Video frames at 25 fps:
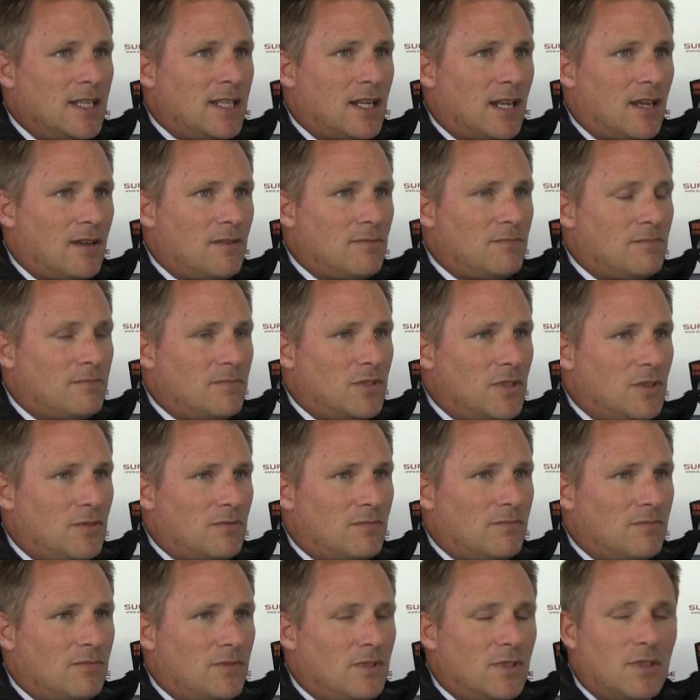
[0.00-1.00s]
you
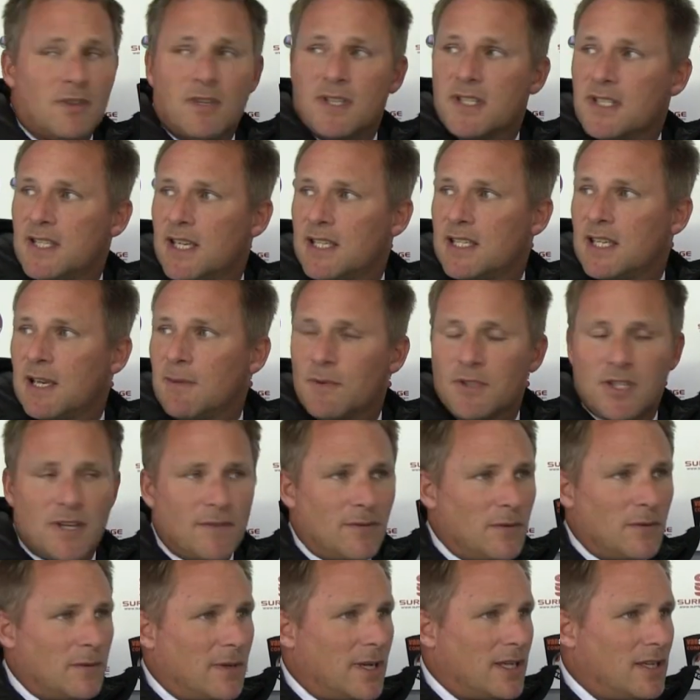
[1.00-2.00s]
know, you can set up
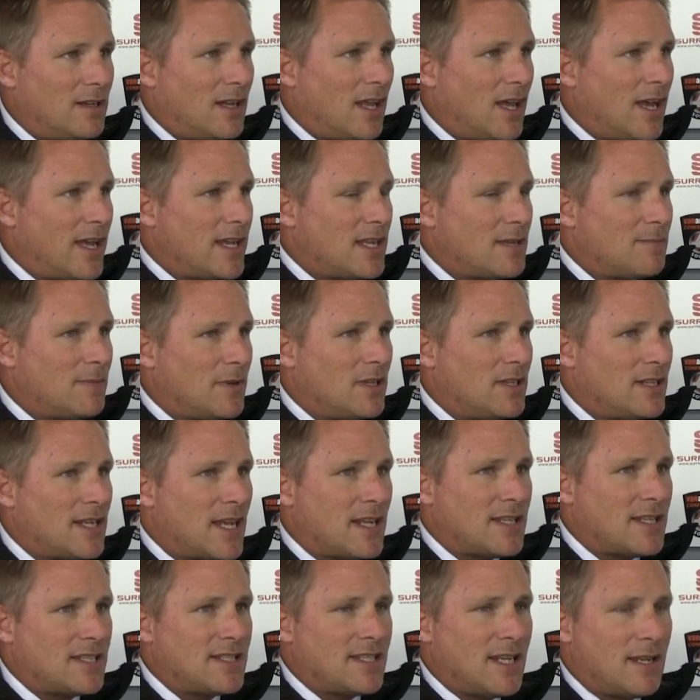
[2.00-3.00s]
whichever way you like, but you're
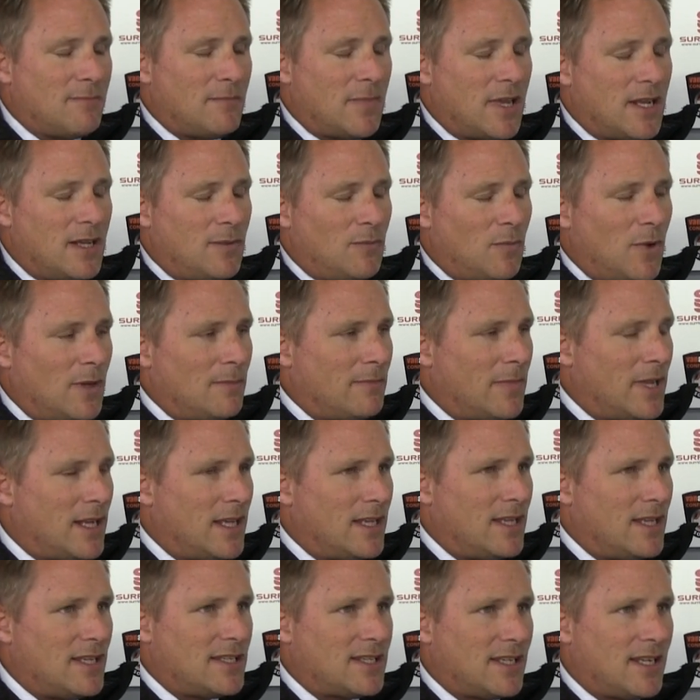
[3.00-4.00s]
down to 10 men in 1
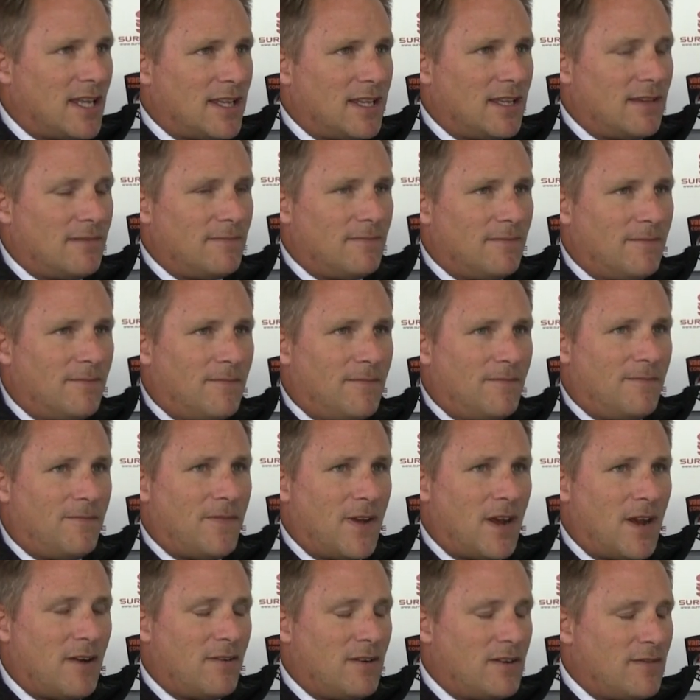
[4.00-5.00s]
minute. It's another
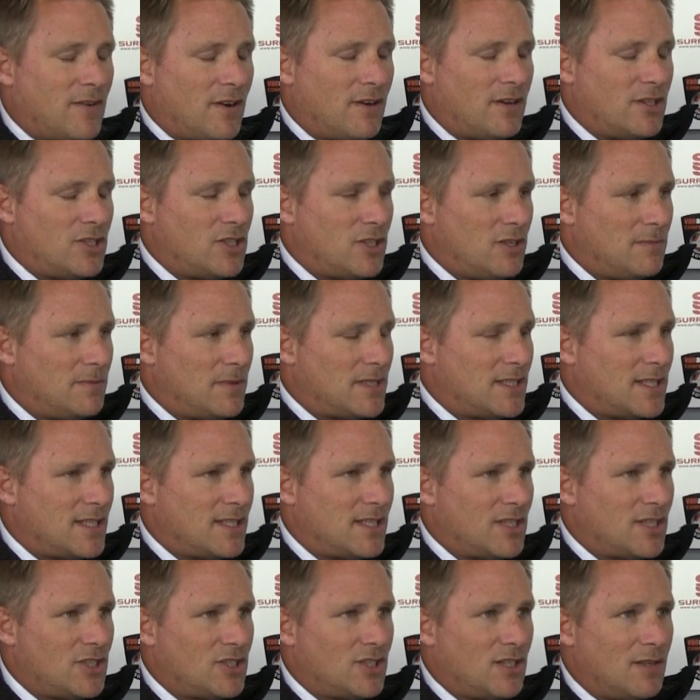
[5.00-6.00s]
very, very dubious
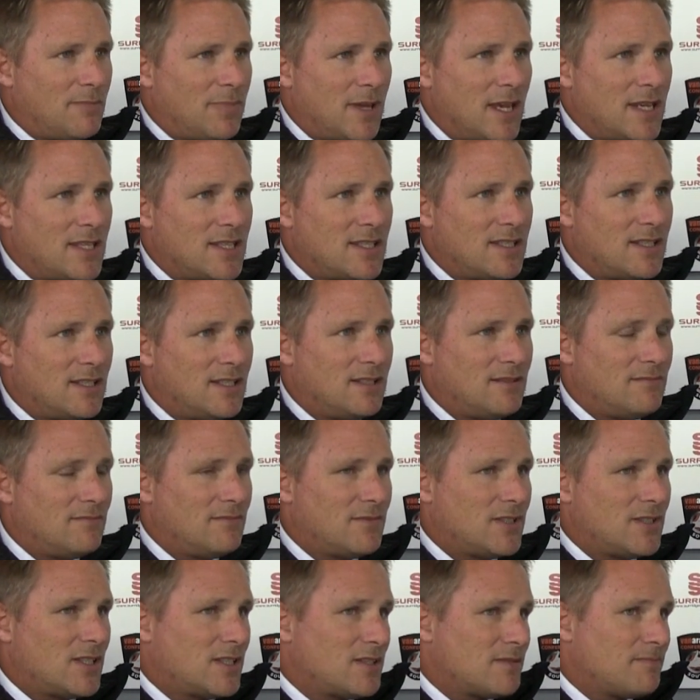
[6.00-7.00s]
decision at best,
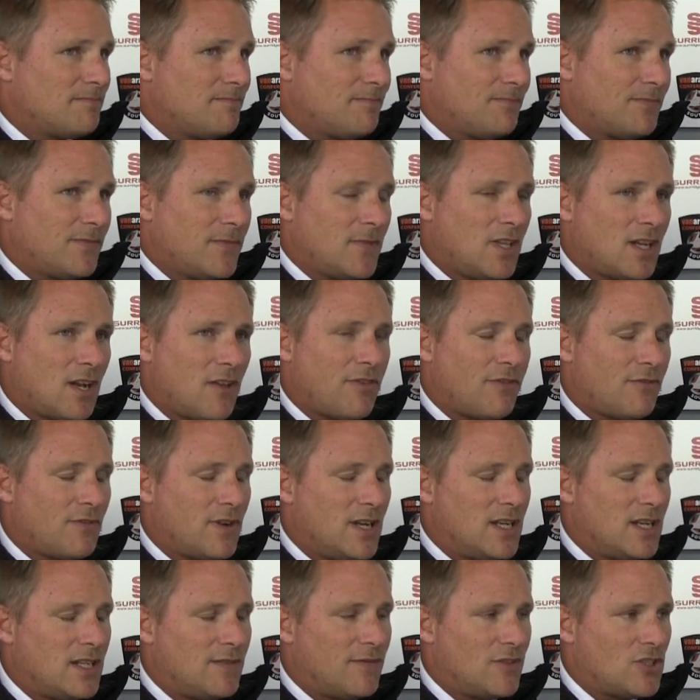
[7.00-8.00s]
and you know,
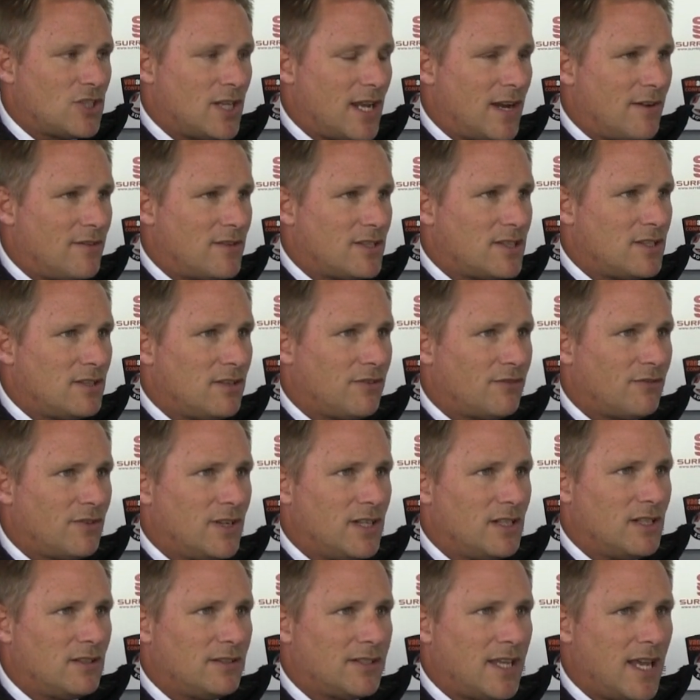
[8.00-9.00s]
three individual errors and you're
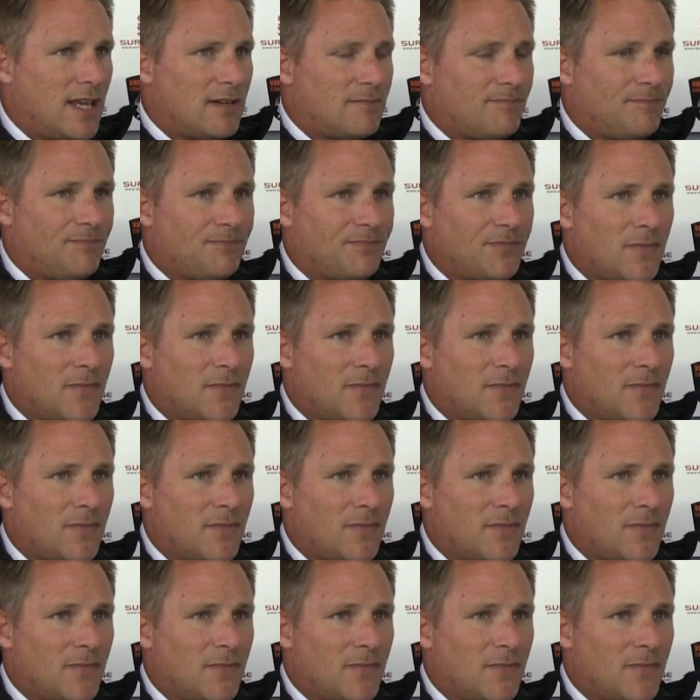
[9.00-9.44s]
3-0 down.